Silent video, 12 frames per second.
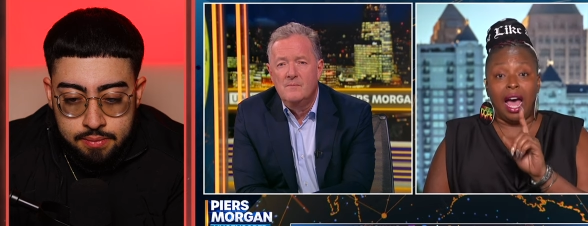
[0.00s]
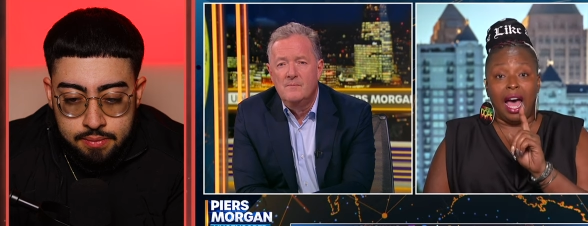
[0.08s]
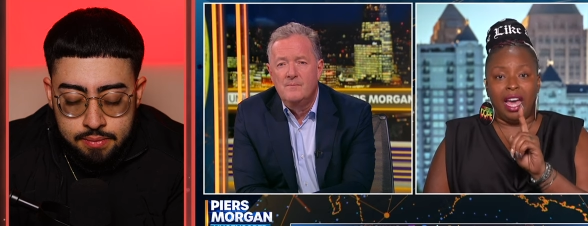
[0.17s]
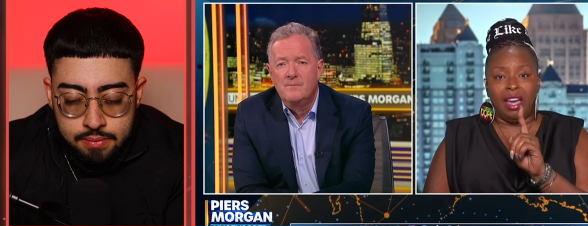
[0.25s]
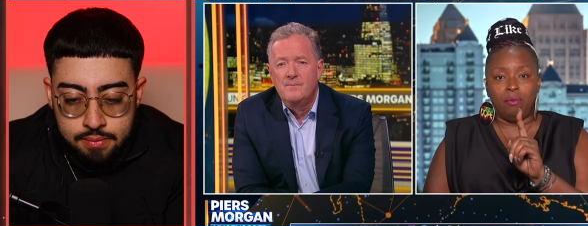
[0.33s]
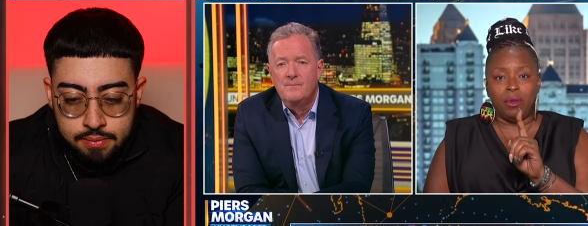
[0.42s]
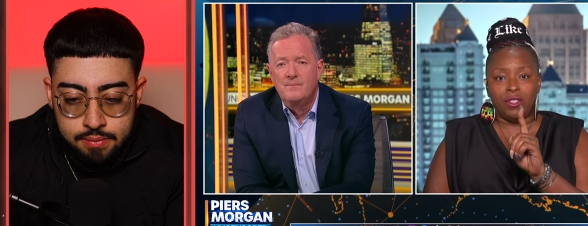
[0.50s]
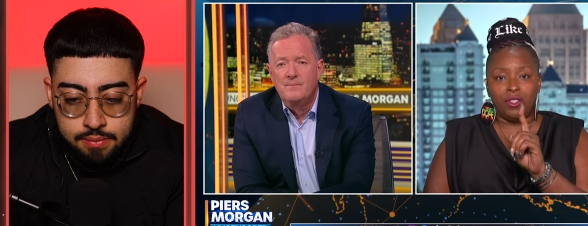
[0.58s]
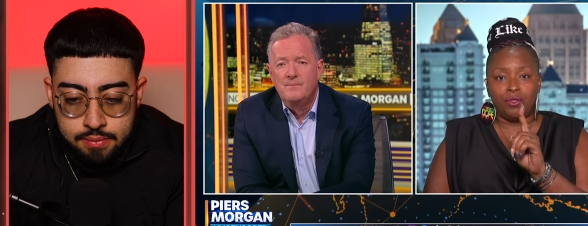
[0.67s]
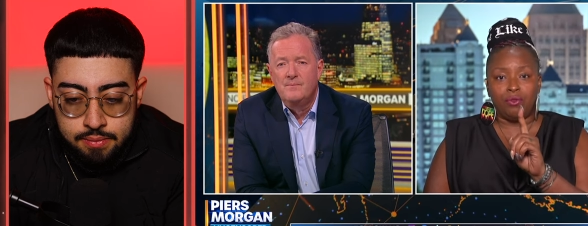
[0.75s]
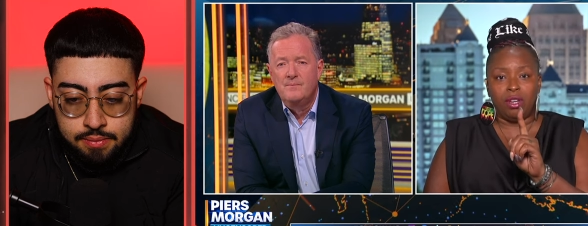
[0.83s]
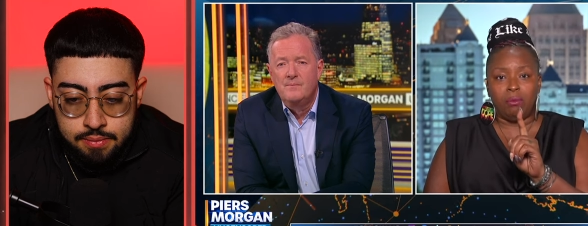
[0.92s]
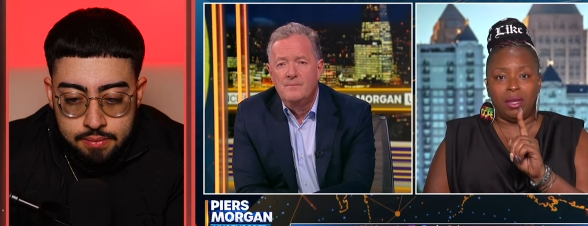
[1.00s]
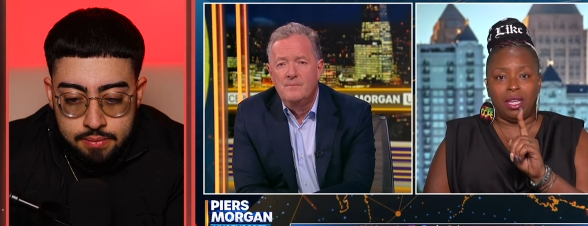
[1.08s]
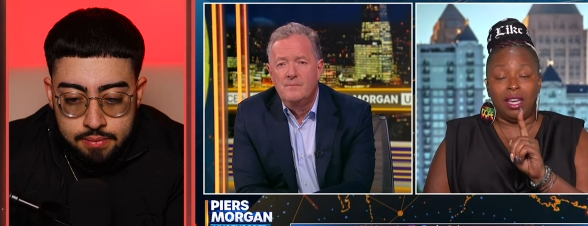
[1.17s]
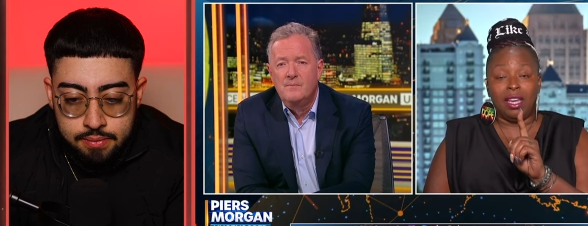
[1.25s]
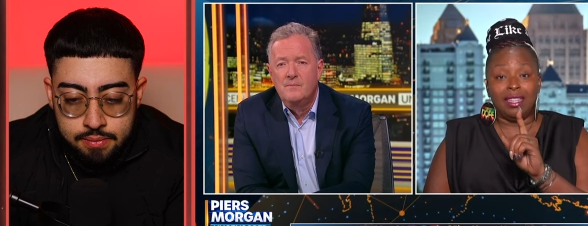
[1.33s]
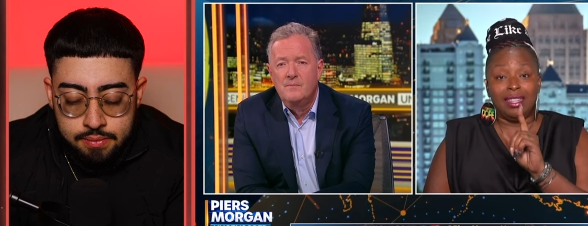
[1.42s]
Speaker 1: I've been
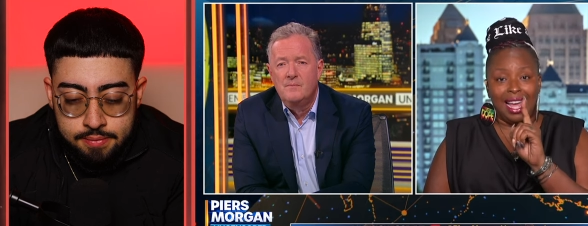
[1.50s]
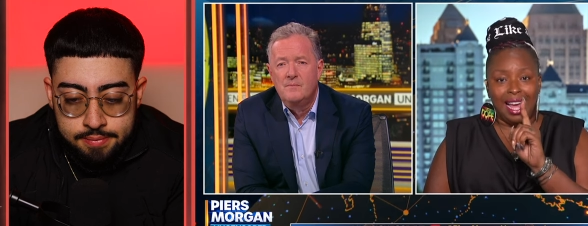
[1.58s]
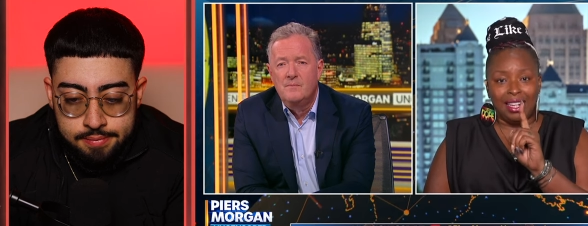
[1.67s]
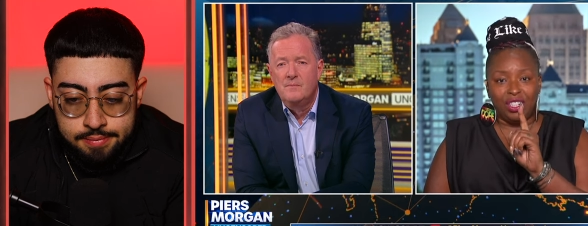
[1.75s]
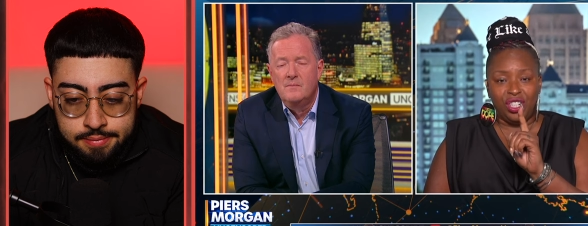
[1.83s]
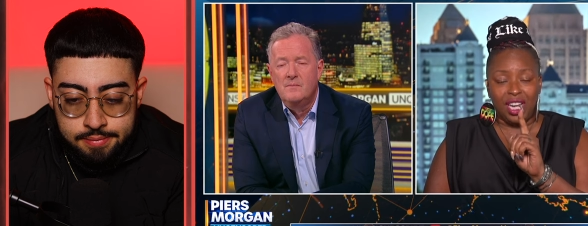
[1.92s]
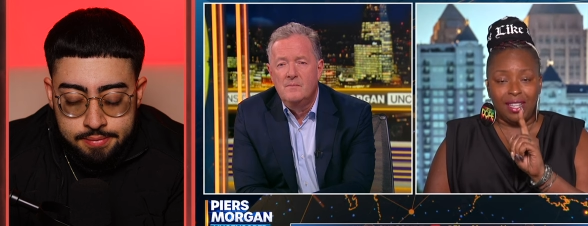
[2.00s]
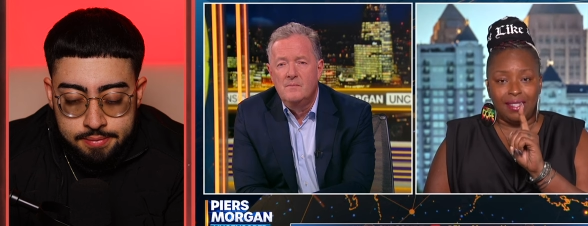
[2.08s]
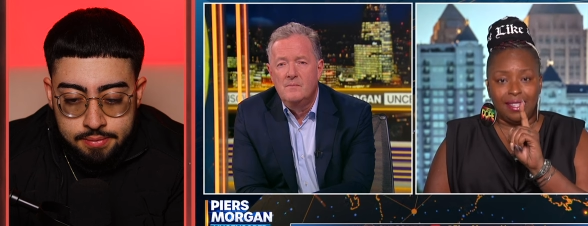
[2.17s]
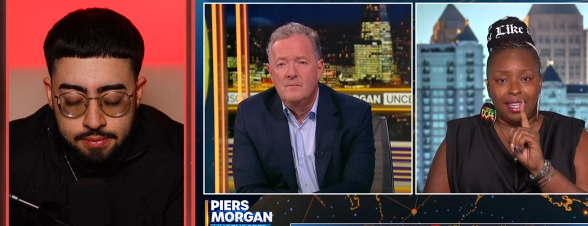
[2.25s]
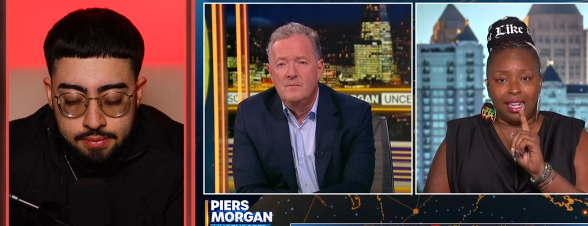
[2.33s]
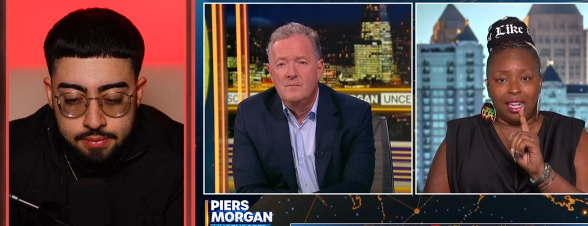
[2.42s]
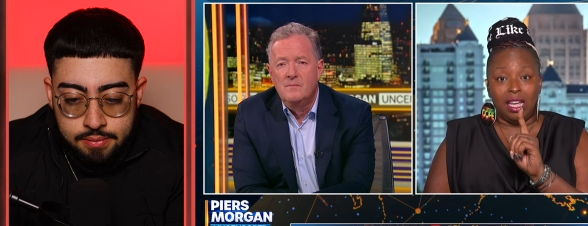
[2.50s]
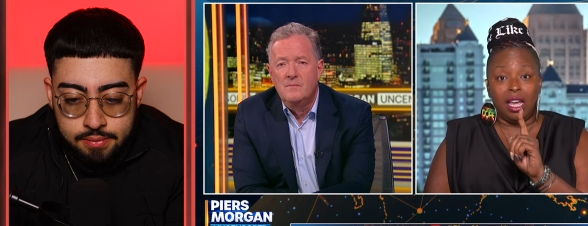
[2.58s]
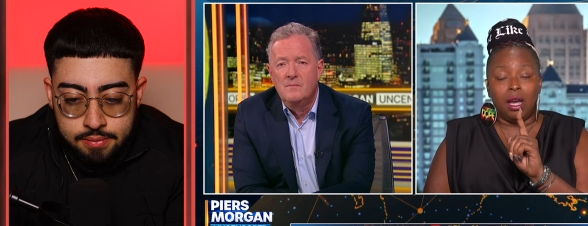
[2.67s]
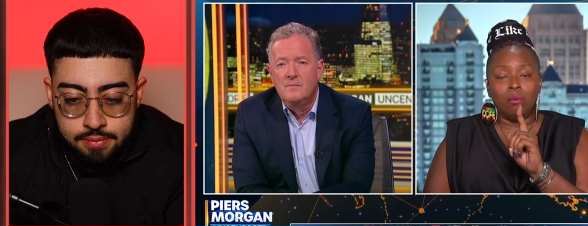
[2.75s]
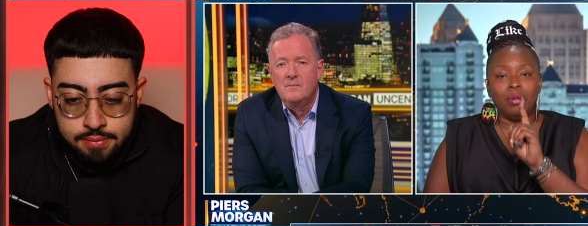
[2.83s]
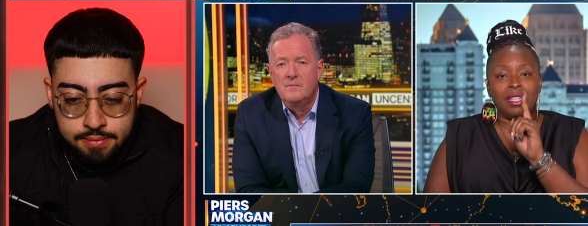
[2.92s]
screaming, not just Diddy,
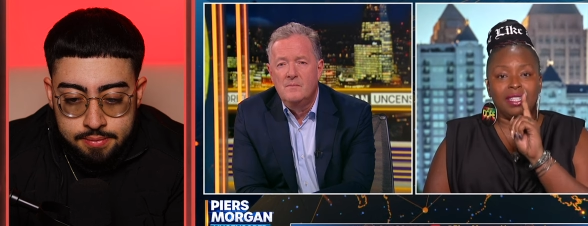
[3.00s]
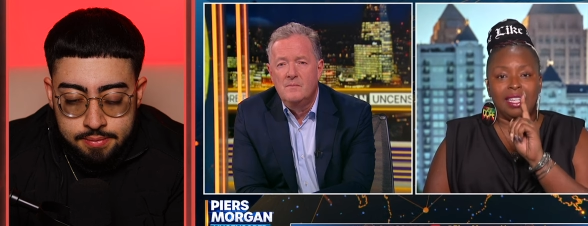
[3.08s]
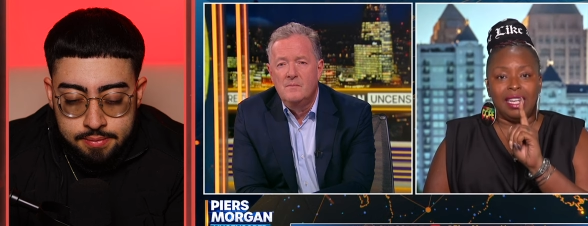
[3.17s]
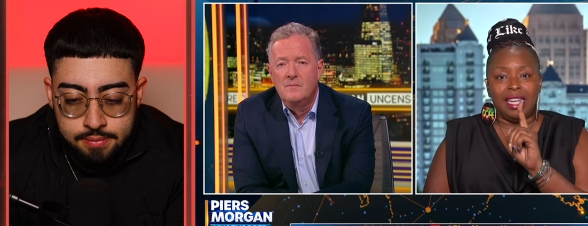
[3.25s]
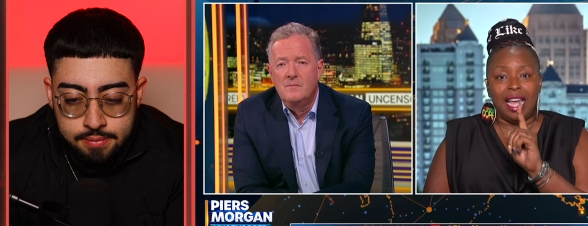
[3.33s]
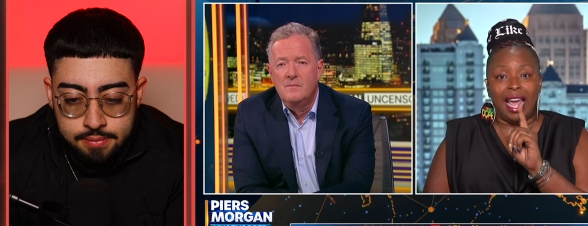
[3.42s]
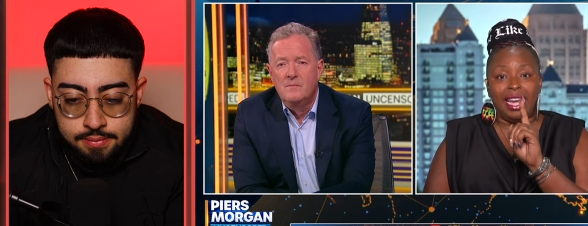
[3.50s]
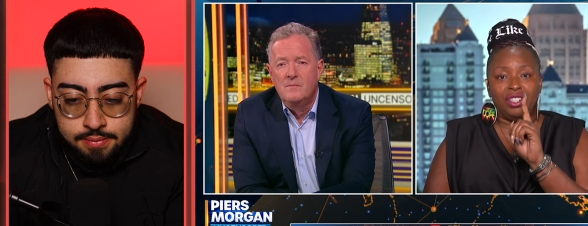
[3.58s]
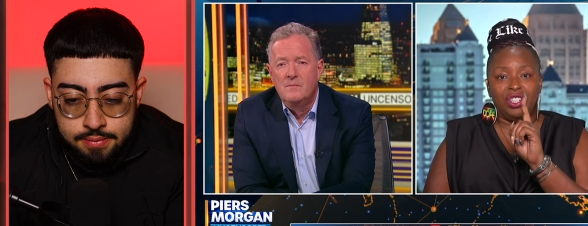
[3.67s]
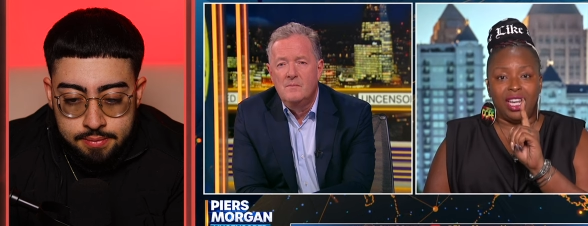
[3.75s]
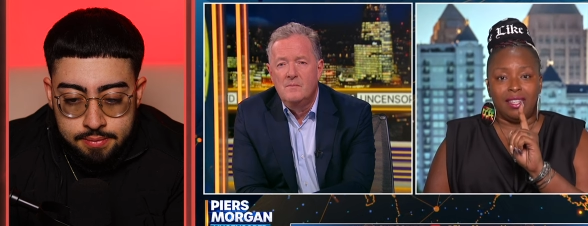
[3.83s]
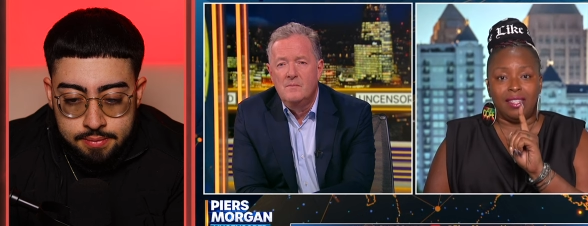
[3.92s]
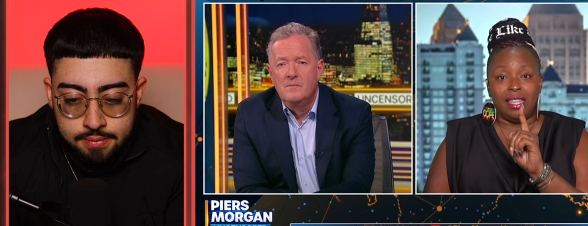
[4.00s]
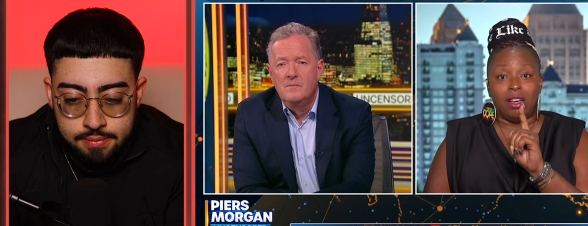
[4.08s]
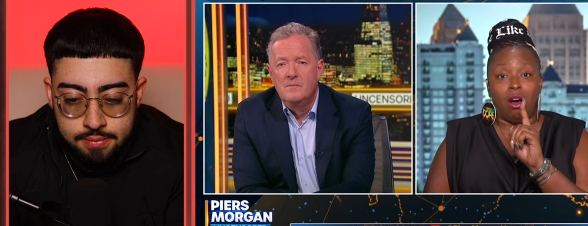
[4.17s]
but Diddy and Jay Z